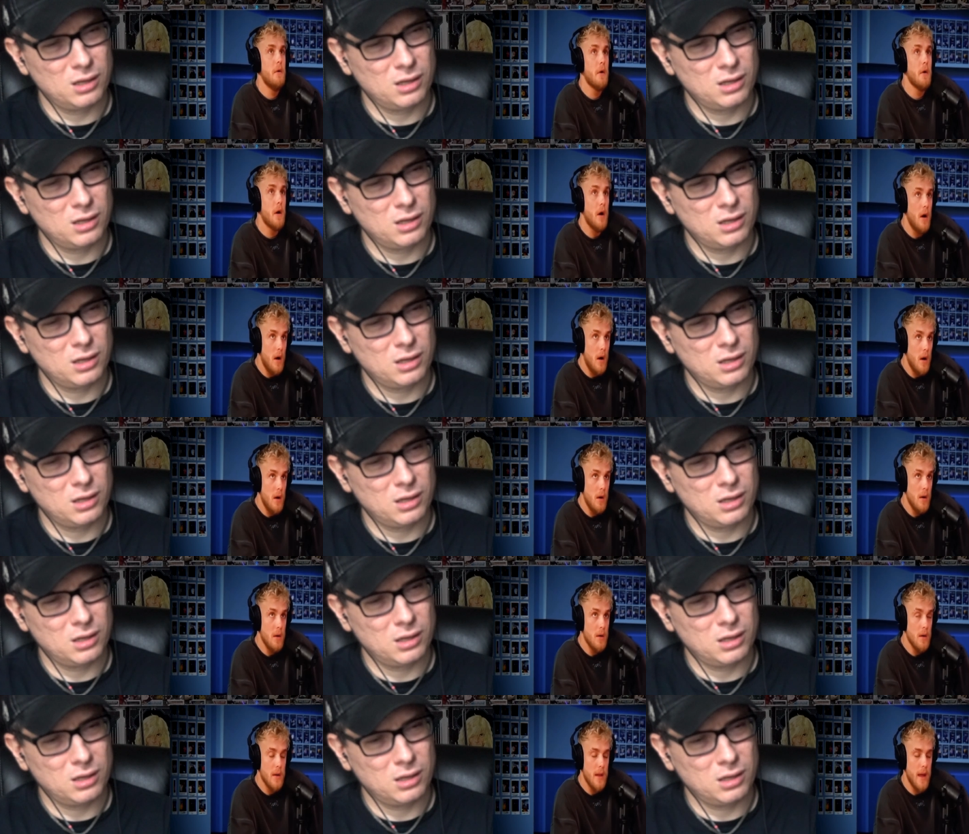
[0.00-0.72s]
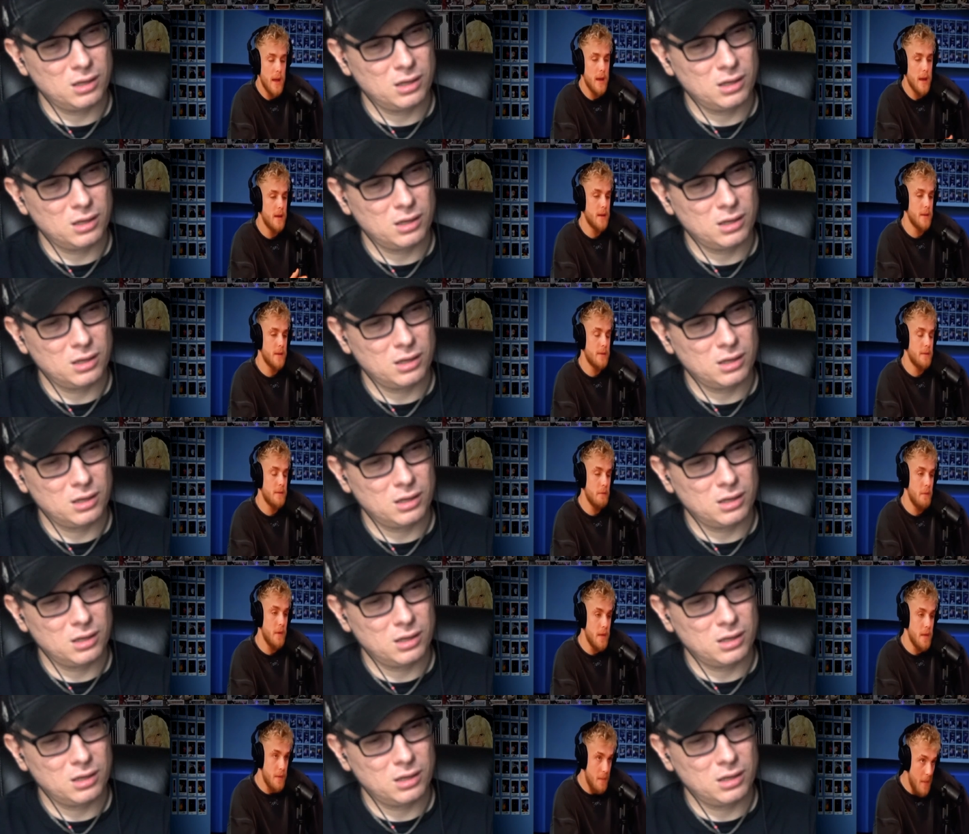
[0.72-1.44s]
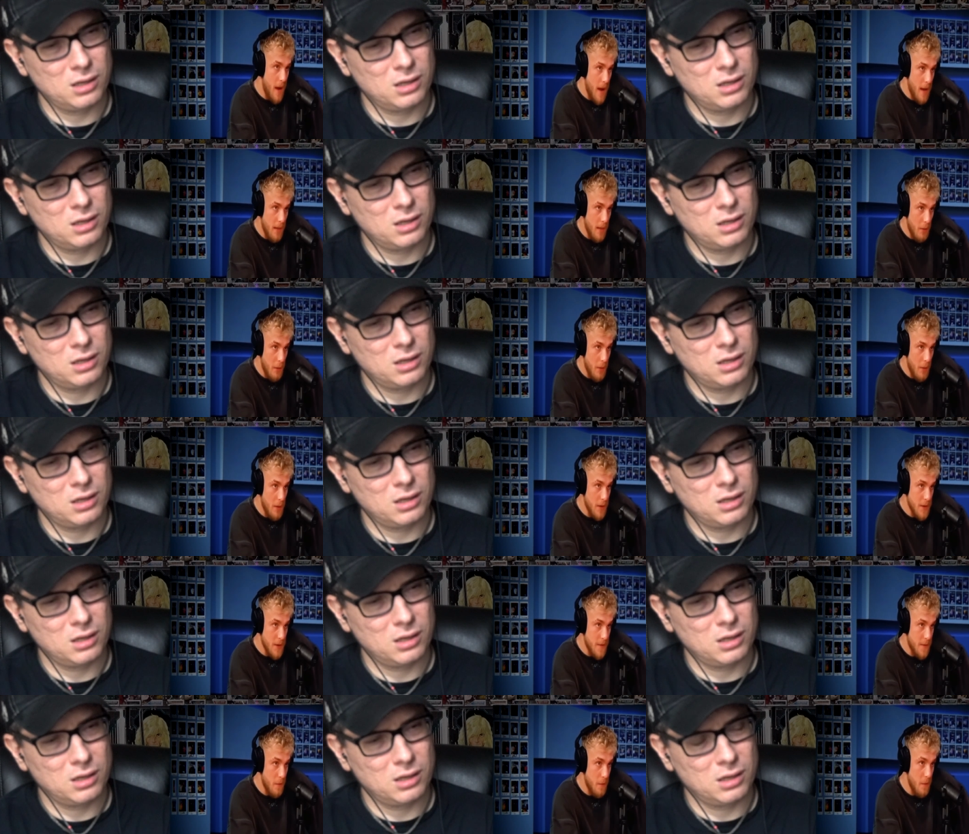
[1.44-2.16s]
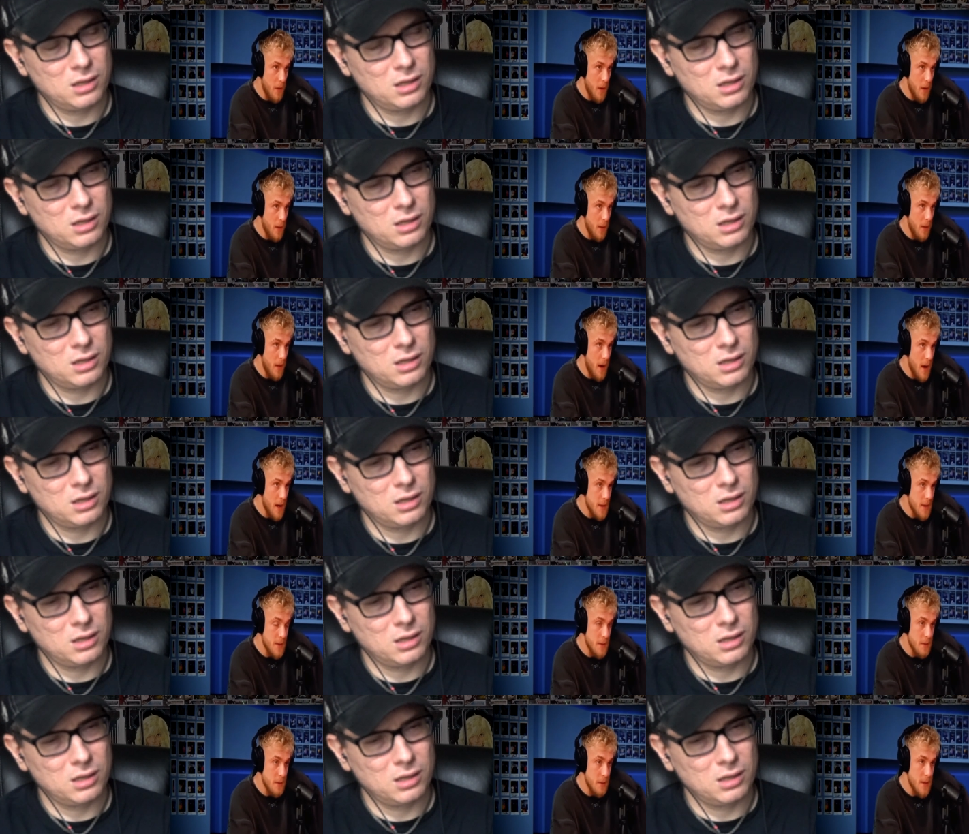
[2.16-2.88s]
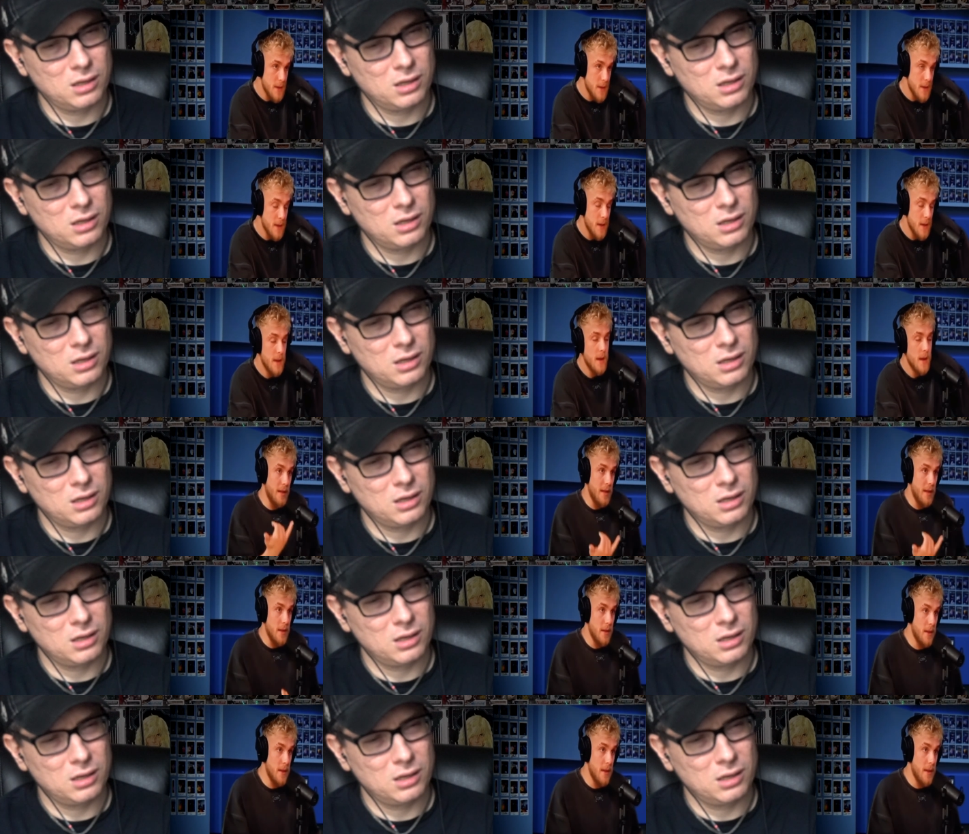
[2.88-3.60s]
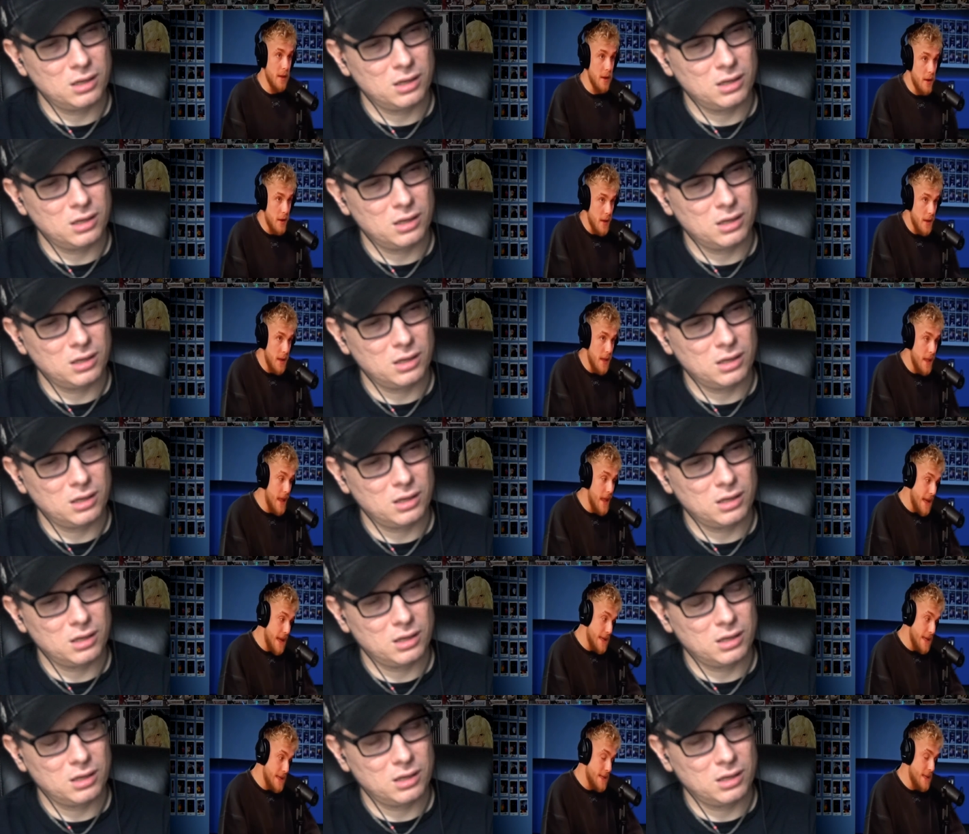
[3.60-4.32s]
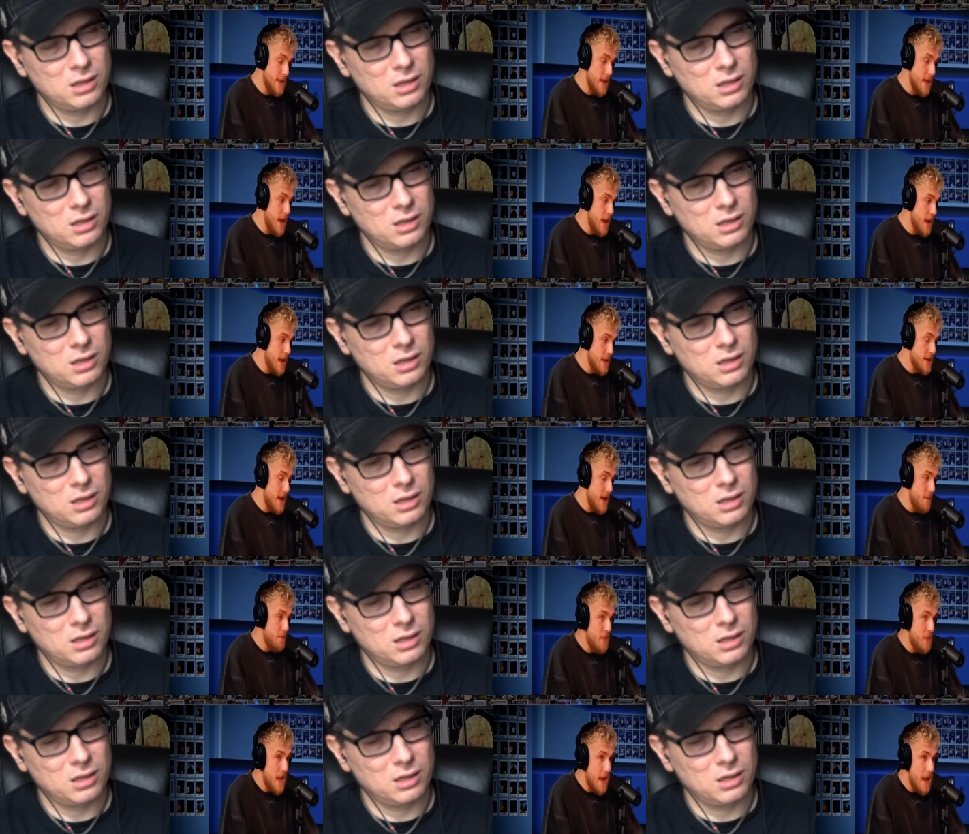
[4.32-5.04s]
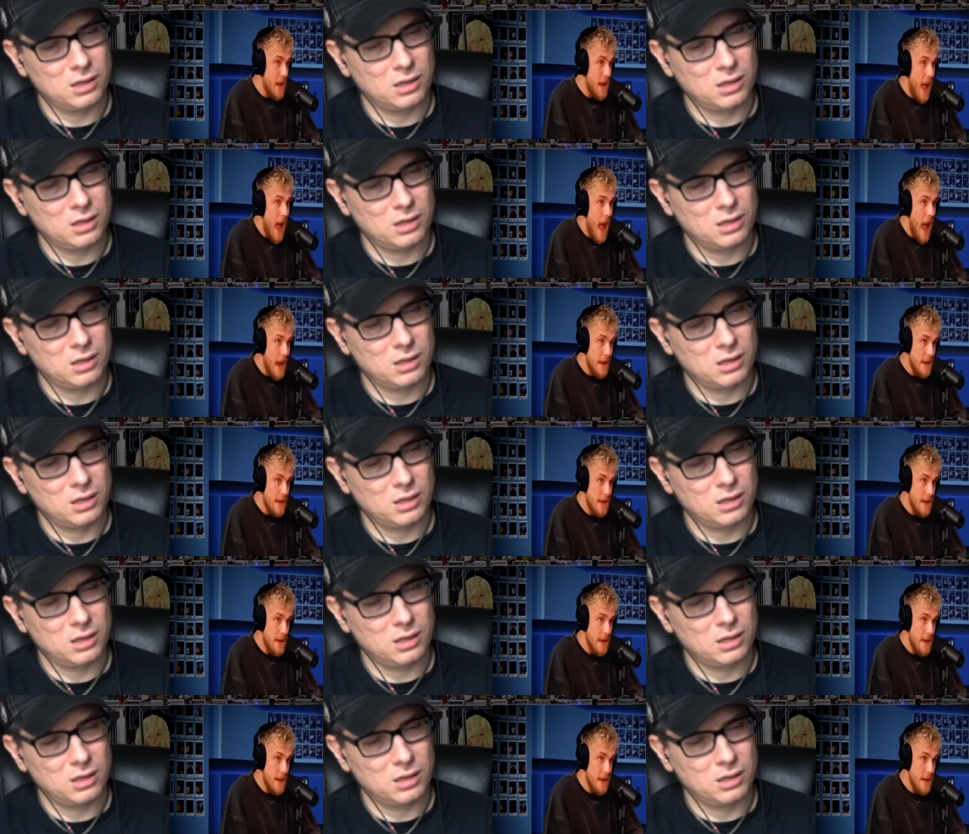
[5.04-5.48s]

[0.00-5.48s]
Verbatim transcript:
Speaker 1: phone call like with my lawyers for one of the lawsuits for literally like something